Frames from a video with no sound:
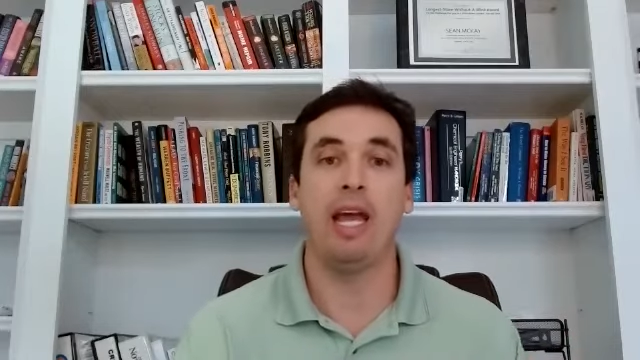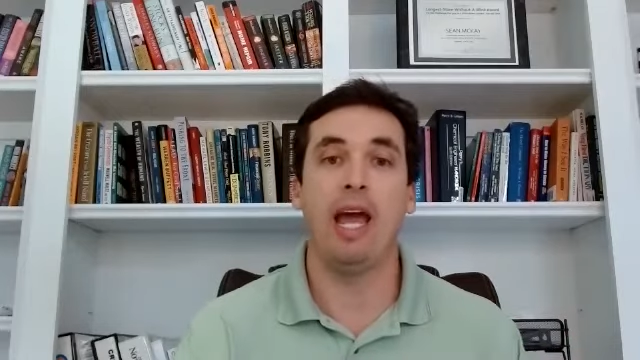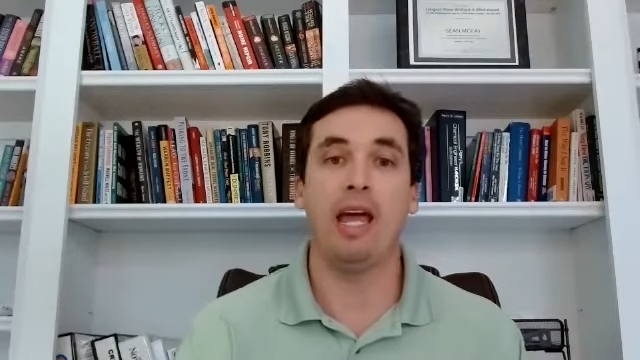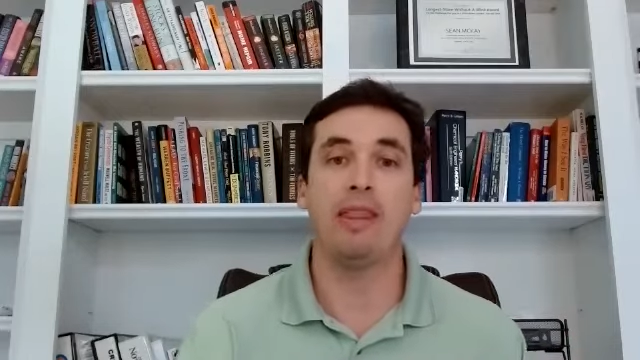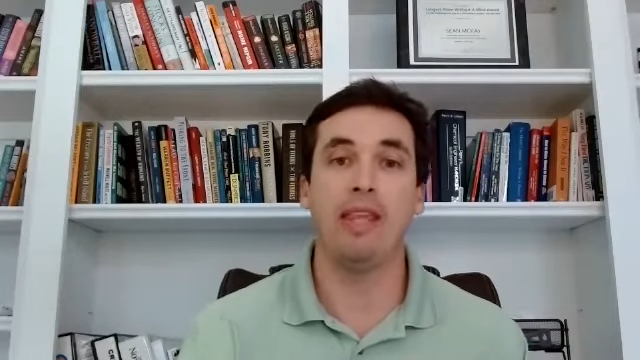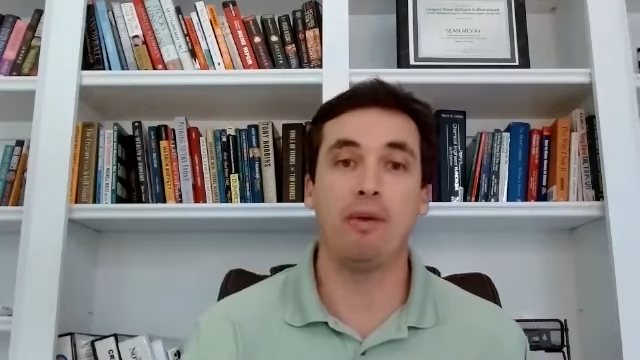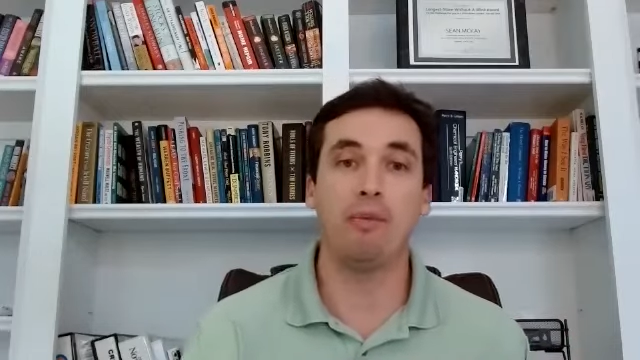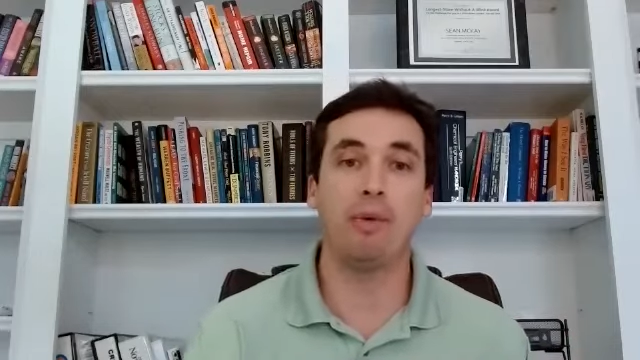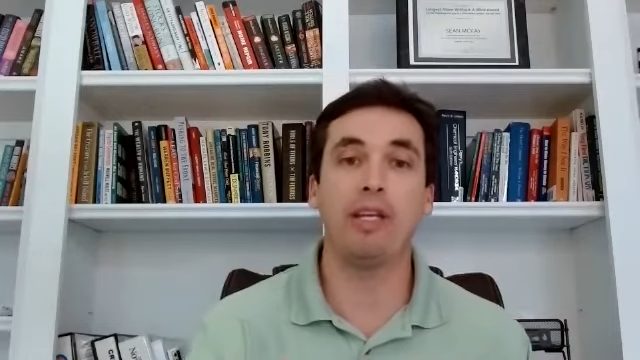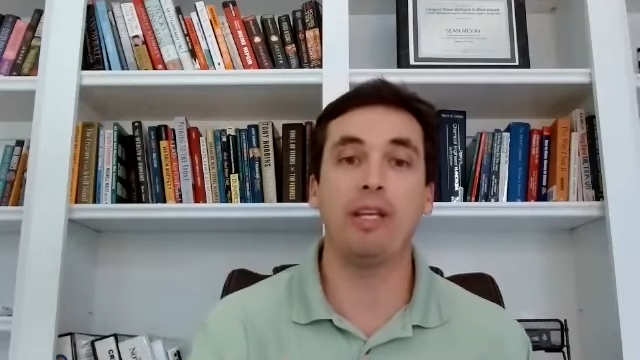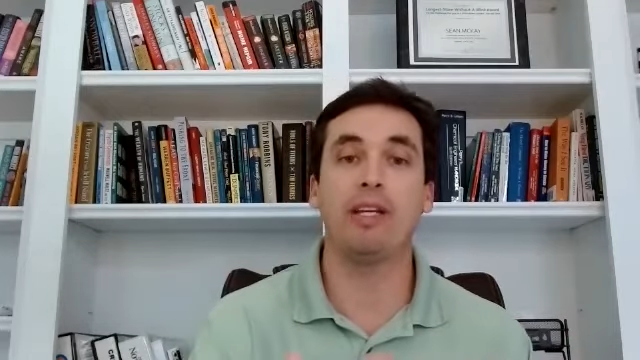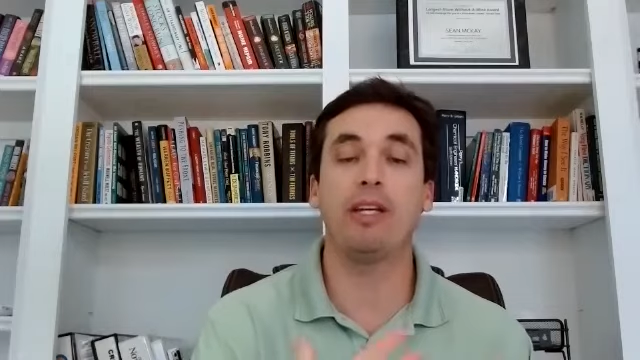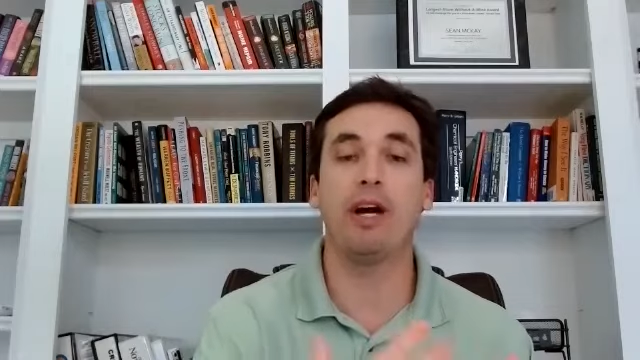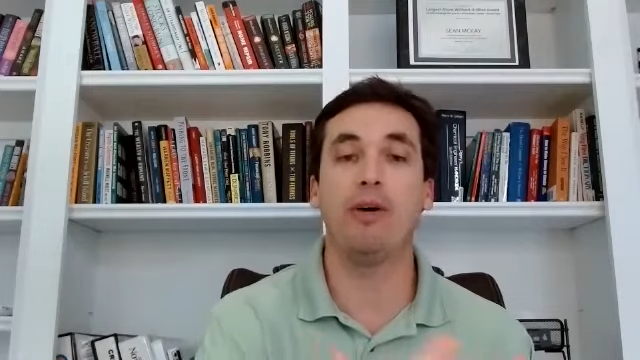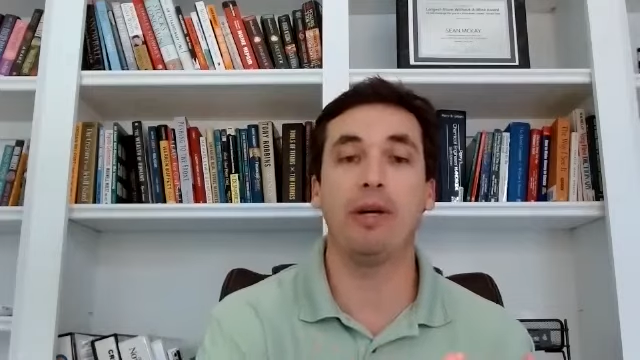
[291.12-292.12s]
And then we
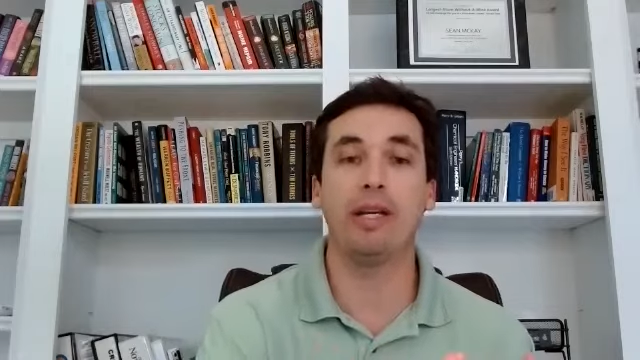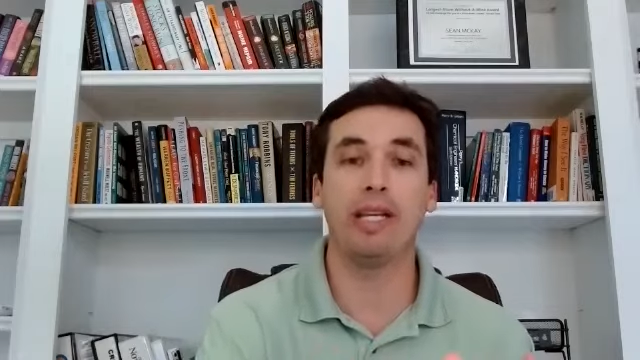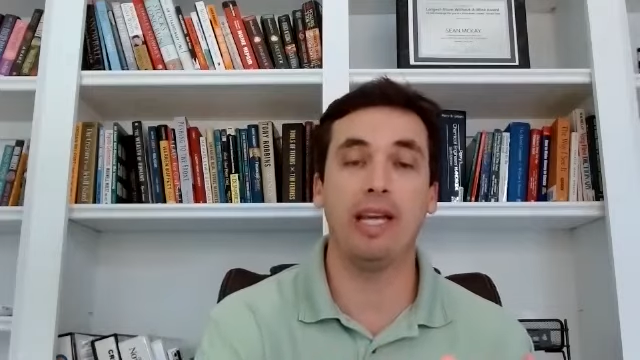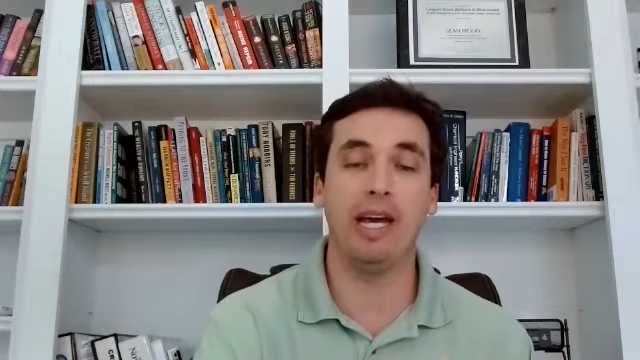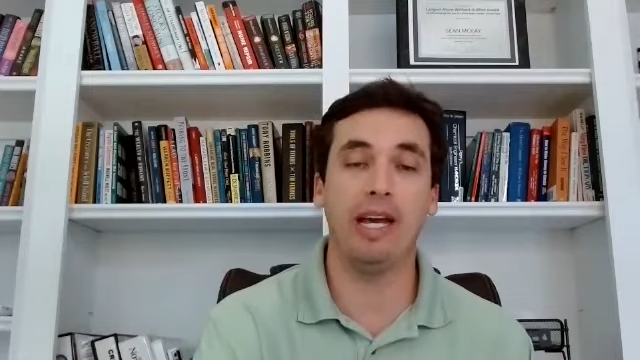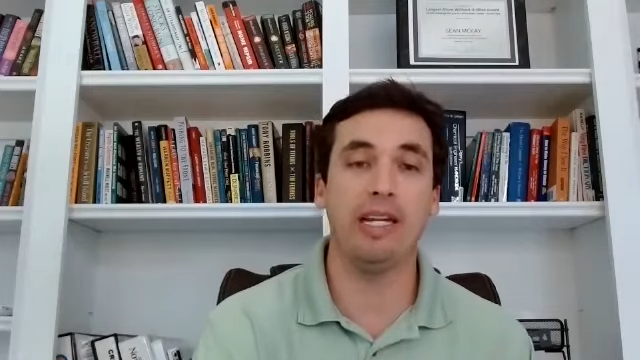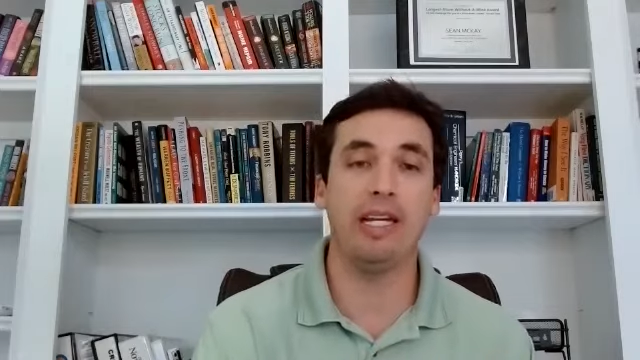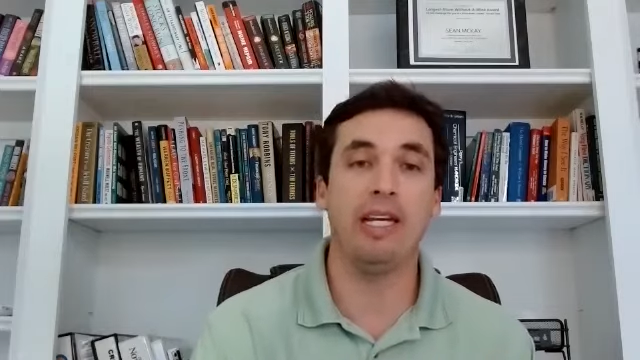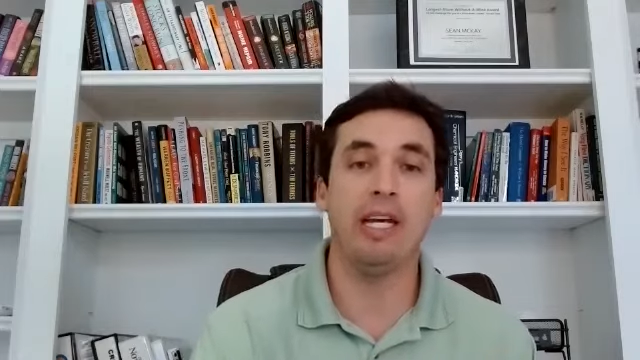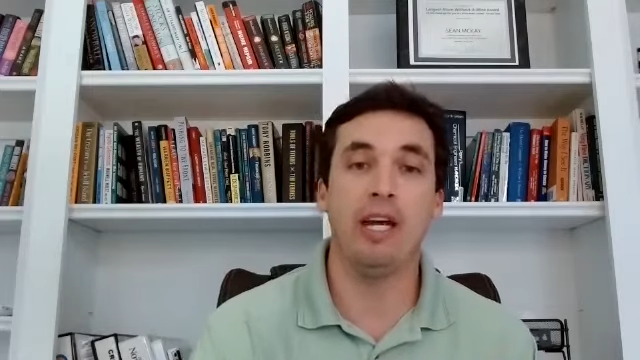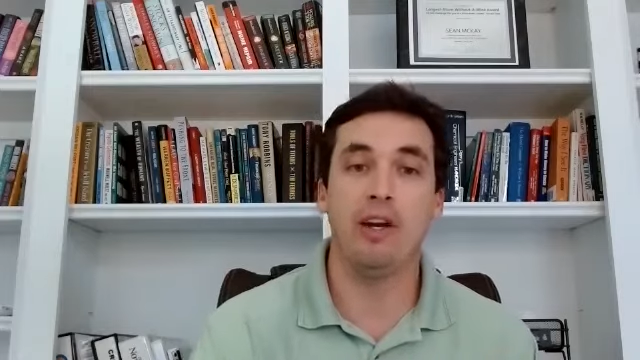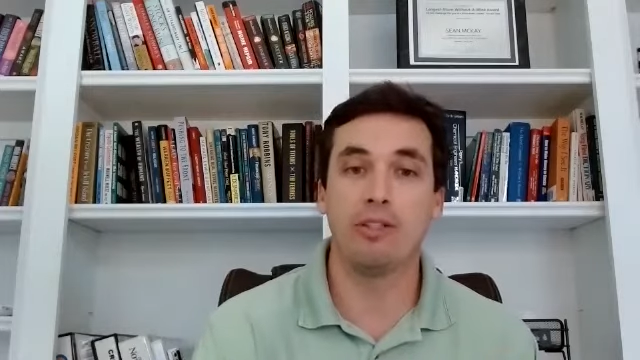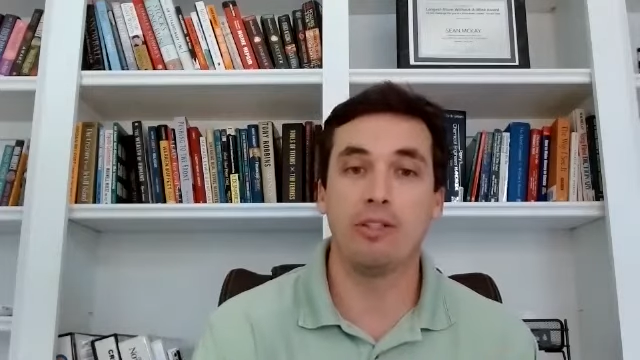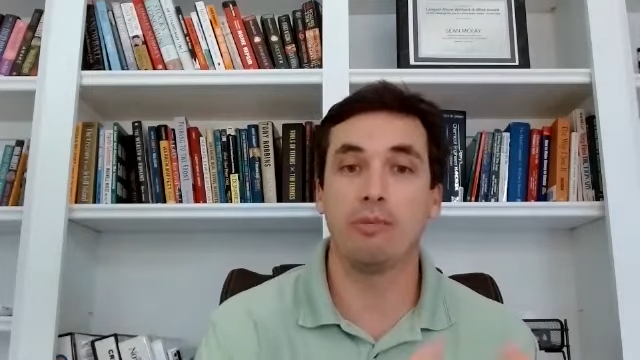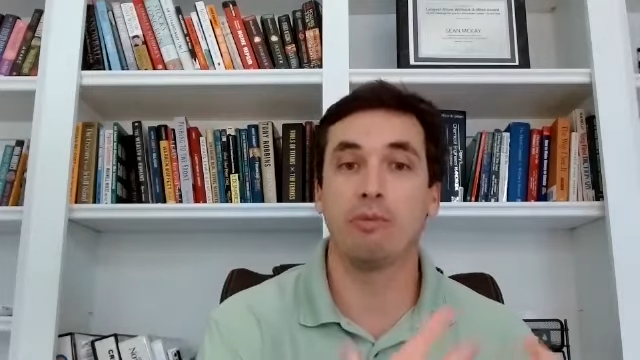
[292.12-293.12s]
could go and get
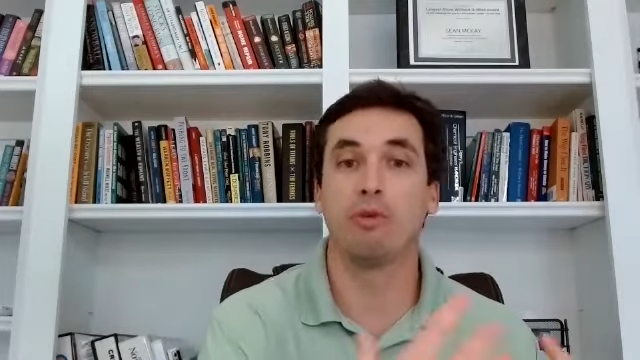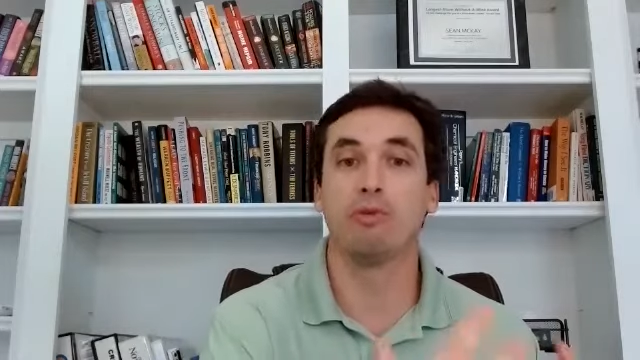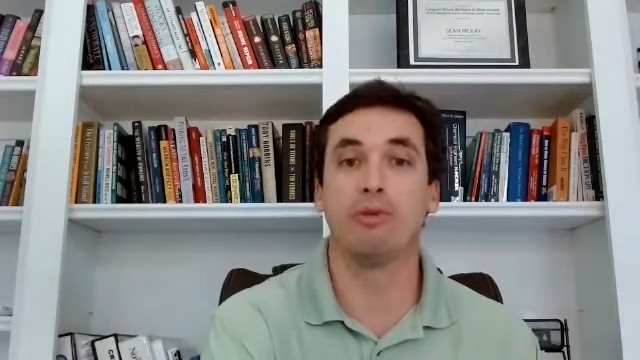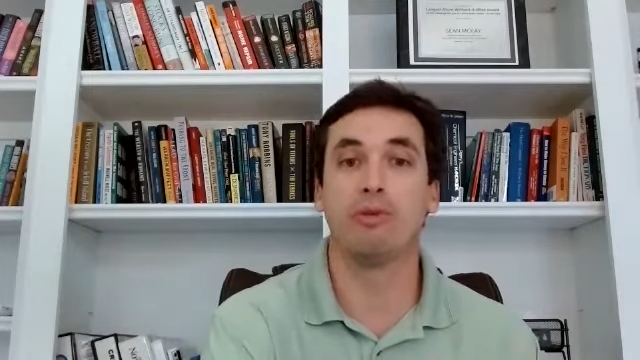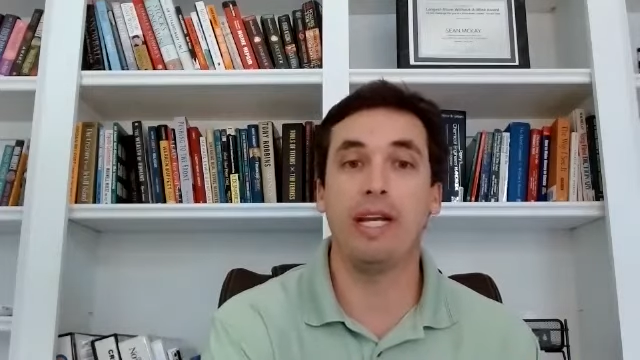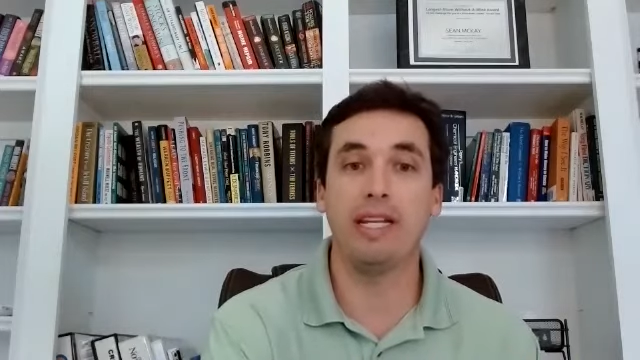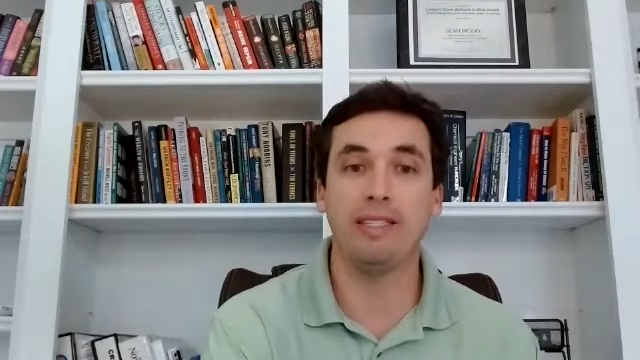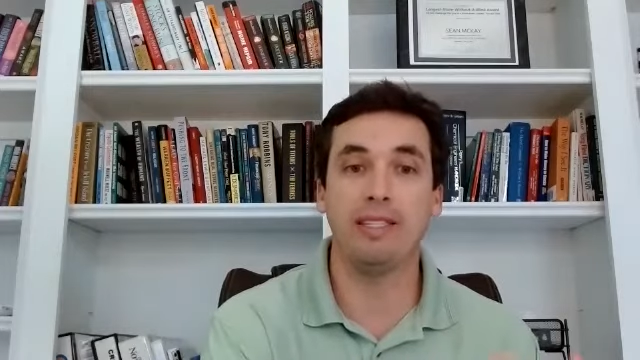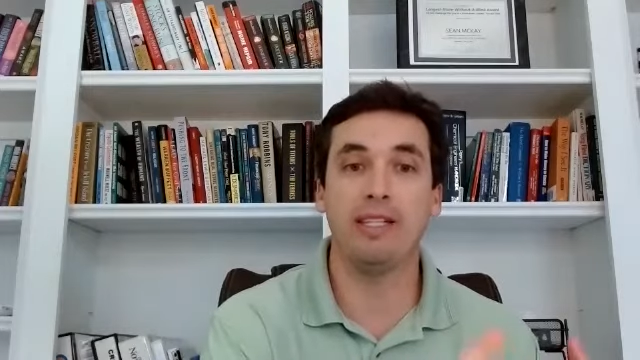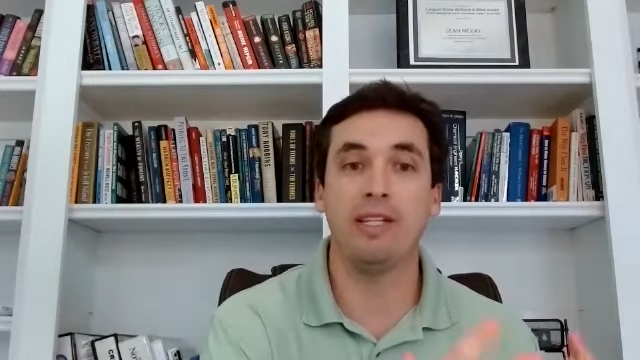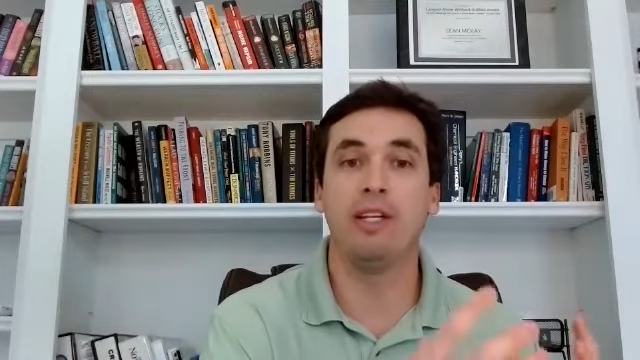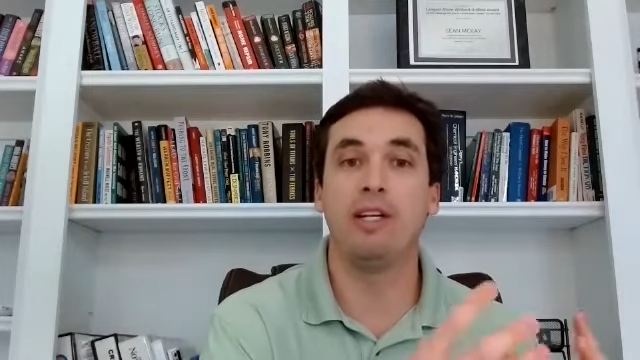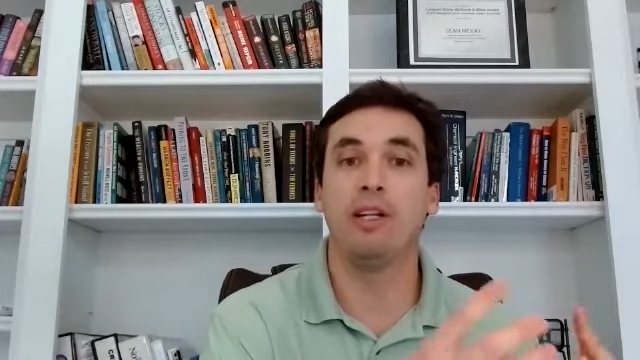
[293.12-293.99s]
some great